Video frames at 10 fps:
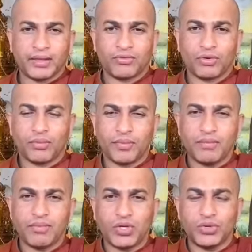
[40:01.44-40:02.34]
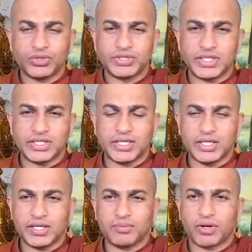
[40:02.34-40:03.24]
so maybe you
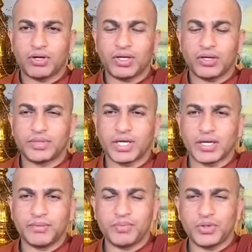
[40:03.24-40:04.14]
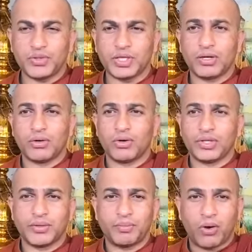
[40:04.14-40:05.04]
sitting in front of the computer or
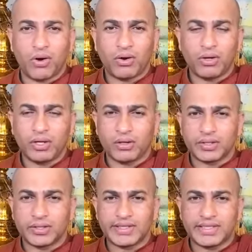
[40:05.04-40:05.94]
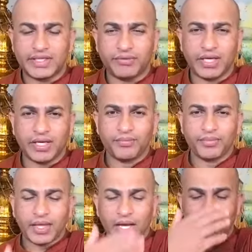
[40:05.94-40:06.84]
the phone or the TV
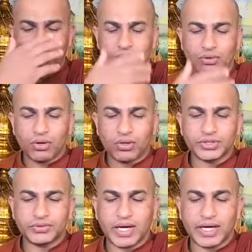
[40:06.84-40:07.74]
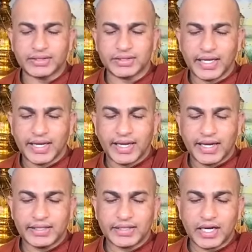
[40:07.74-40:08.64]
and you close your eyes
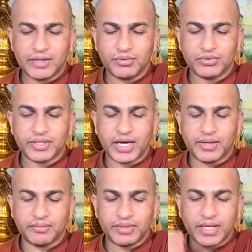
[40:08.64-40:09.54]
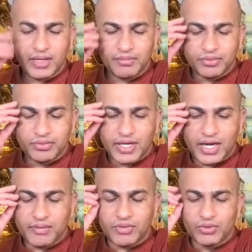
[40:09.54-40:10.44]
and time to time, time to
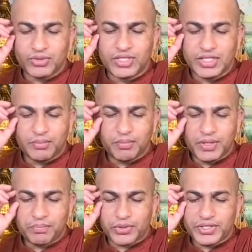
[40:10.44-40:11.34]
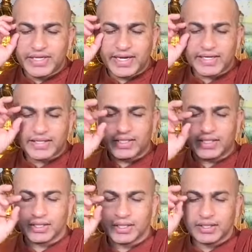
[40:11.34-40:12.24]
time, you deeply
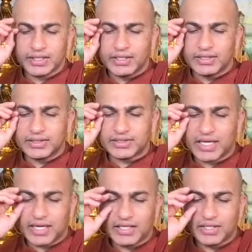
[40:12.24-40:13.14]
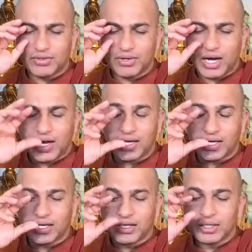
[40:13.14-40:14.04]
projecting inside your
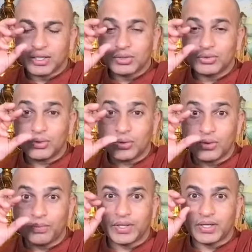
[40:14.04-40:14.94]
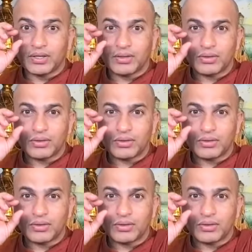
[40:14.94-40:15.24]
eye to open,